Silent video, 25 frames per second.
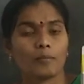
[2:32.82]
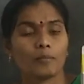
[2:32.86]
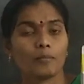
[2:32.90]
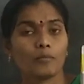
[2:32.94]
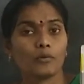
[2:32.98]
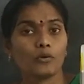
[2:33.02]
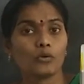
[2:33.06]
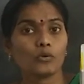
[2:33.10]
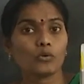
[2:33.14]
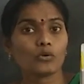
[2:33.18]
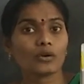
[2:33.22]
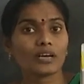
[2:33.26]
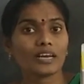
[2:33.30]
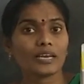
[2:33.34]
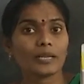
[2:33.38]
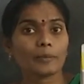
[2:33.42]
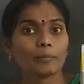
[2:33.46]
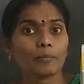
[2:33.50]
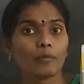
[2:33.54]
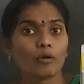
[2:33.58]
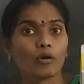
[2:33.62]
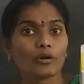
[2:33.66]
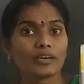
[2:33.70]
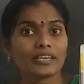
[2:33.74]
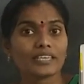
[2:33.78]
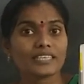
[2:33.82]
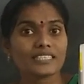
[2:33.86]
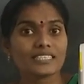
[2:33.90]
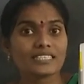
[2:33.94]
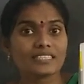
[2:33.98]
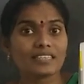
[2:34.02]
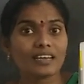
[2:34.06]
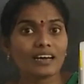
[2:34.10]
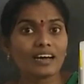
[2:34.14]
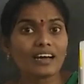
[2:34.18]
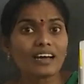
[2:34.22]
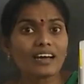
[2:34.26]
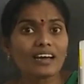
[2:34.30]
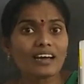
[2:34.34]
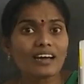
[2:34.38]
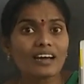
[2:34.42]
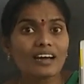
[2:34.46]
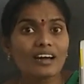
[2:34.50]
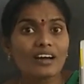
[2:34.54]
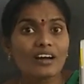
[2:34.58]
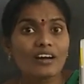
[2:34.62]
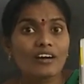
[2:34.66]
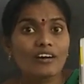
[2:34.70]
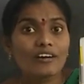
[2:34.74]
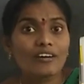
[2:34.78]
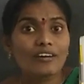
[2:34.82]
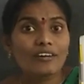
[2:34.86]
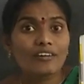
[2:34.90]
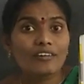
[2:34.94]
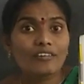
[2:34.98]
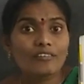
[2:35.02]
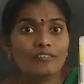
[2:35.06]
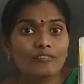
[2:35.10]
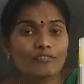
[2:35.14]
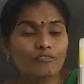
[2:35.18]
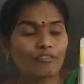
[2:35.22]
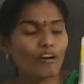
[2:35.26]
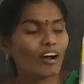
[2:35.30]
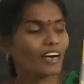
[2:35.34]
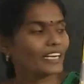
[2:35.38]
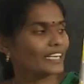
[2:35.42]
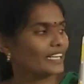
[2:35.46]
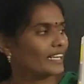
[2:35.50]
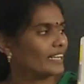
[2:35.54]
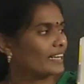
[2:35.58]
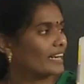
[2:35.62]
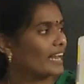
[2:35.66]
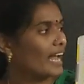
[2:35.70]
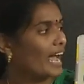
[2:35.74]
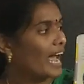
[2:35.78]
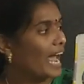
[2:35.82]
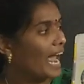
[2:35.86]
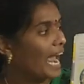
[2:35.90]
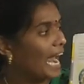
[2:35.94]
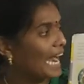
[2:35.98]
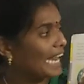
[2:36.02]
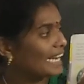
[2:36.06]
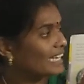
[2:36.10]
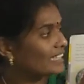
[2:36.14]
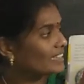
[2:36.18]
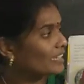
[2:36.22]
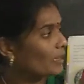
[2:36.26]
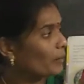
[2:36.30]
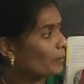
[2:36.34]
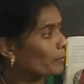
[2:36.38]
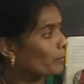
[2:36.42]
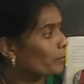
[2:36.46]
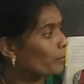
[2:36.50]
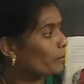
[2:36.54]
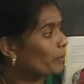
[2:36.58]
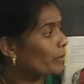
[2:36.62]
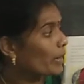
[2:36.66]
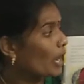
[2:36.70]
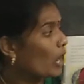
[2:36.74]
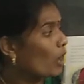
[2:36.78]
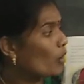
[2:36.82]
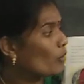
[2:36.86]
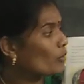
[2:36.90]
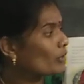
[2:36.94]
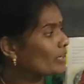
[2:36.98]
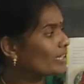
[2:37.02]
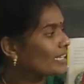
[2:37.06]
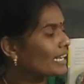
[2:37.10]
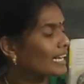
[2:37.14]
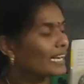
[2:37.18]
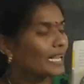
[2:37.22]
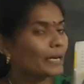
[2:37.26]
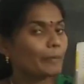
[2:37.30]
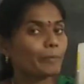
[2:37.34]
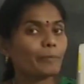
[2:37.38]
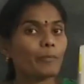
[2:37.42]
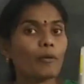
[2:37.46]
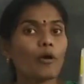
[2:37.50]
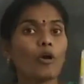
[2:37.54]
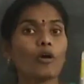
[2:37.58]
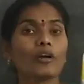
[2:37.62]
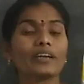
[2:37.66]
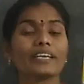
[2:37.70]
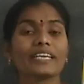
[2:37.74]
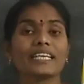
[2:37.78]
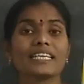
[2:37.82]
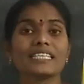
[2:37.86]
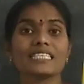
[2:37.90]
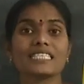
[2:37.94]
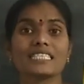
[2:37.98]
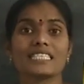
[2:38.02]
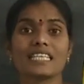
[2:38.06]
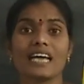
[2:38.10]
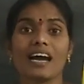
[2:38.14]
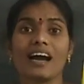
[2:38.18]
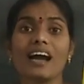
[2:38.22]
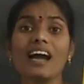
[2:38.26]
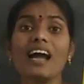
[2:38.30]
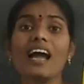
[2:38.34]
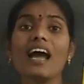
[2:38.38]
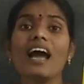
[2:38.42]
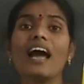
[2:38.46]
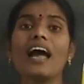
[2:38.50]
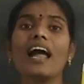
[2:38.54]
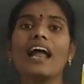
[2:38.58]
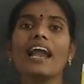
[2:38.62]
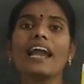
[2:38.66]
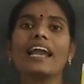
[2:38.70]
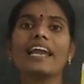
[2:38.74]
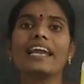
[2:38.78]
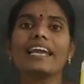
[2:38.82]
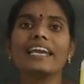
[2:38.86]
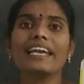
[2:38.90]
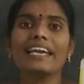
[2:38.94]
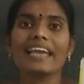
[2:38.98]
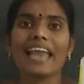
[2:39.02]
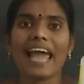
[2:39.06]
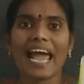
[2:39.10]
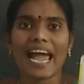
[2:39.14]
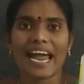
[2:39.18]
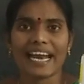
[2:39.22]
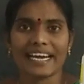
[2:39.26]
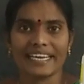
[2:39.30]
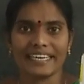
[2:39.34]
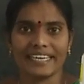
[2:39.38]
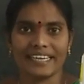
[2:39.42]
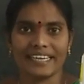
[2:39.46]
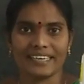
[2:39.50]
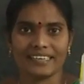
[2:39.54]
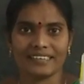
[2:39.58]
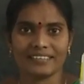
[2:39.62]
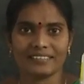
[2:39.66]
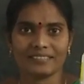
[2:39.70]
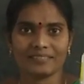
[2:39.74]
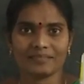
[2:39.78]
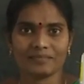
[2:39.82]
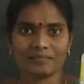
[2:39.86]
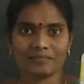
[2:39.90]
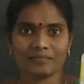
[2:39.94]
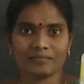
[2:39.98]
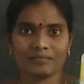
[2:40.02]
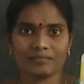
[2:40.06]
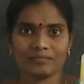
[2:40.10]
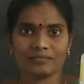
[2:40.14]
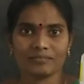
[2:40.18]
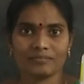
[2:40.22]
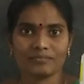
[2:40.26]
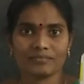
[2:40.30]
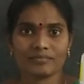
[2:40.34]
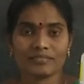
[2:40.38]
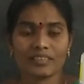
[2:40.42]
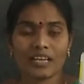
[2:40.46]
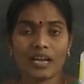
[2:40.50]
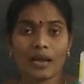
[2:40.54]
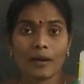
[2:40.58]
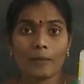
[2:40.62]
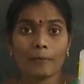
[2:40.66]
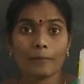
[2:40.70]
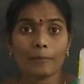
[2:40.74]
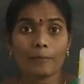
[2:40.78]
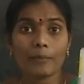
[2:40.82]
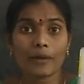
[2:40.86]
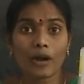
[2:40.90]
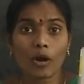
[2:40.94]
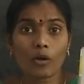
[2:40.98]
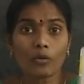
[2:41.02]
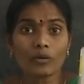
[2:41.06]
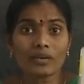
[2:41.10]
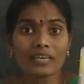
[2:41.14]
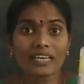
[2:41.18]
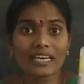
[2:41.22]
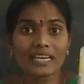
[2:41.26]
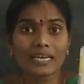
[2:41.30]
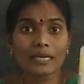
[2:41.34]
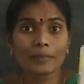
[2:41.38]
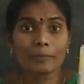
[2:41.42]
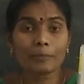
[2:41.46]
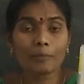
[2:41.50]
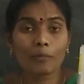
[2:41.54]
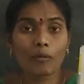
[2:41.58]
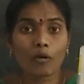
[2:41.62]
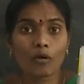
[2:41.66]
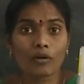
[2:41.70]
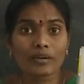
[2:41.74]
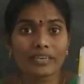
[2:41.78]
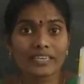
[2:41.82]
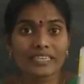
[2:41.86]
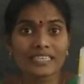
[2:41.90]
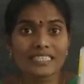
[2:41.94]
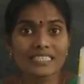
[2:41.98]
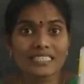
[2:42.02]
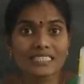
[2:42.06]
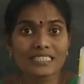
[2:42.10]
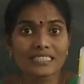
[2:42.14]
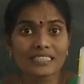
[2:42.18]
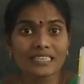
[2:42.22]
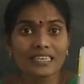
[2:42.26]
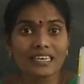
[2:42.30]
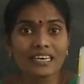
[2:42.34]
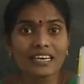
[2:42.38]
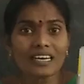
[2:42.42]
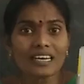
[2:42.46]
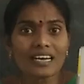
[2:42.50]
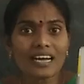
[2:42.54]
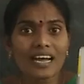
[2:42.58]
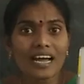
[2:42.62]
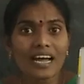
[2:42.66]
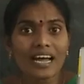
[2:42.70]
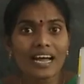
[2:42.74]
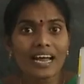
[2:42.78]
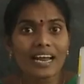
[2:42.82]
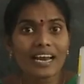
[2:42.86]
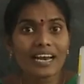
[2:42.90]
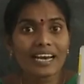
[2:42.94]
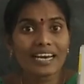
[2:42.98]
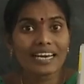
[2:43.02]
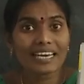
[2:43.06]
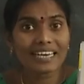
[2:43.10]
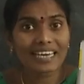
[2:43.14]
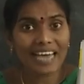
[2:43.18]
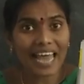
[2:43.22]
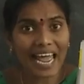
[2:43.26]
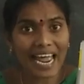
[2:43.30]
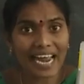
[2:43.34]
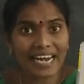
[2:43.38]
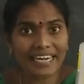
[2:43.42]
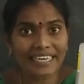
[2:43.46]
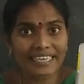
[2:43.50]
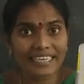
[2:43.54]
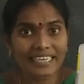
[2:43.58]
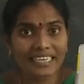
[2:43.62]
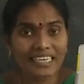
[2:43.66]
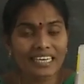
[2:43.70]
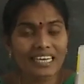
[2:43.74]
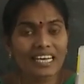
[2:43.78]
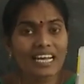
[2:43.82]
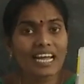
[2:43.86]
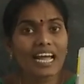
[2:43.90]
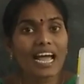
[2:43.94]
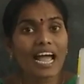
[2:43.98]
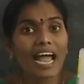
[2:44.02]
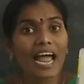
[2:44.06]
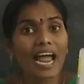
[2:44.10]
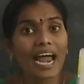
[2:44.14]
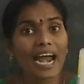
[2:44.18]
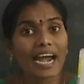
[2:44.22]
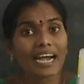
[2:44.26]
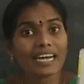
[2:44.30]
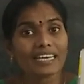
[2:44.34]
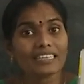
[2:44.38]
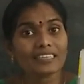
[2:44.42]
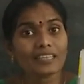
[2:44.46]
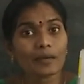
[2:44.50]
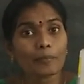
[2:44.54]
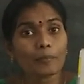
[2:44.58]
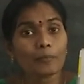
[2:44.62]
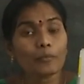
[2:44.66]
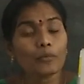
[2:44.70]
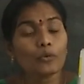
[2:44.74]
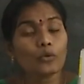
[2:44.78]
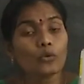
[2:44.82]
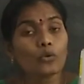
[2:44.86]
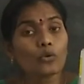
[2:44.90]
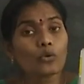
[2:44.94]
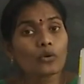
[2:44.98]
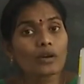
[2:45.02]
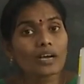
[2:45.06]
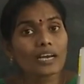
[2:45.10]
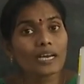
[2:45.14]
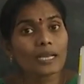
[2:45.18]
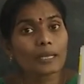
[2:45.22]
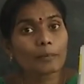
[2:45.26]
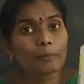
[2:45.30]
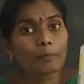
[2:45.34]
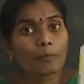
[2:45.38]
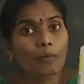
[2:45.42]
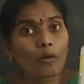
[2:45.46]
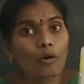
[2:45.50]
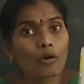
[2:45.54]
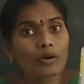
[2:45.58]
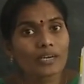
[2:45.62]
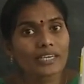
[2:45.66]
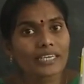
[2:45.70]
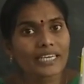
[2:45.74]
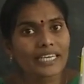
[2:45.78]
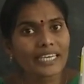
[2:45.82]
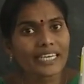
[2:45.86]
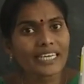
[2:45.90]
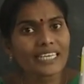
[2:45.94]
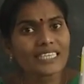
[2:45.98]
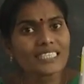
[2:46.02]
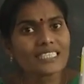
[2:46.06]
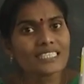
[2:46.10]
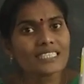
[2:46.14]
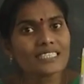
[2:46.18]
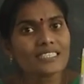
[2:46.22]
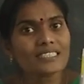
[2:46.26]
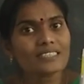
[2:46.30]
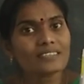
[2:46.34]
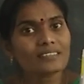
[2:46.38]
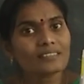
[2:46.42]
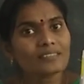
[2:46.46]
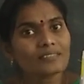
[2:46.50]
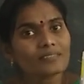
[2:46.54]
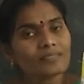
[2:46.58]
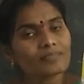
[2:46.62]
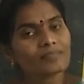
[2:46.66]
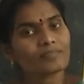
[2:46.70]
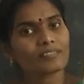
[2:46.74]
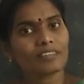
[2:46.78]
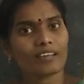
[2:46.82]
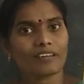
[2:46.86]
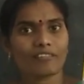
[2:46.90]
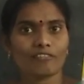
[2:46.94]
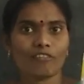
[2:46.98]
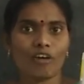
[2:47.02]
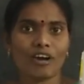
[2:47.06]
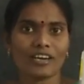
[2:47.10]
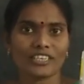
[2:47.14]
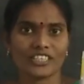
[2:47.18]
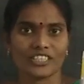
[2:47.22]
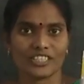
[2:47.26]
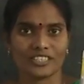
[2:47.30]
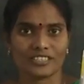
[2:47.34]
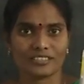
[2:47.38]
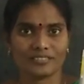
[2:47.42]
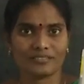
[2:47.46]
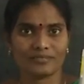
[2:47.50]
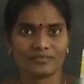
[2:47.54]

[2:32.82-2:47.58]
Blue color part is the water. And the brown color part is the land. Brown color part is the land and the blue color part is water.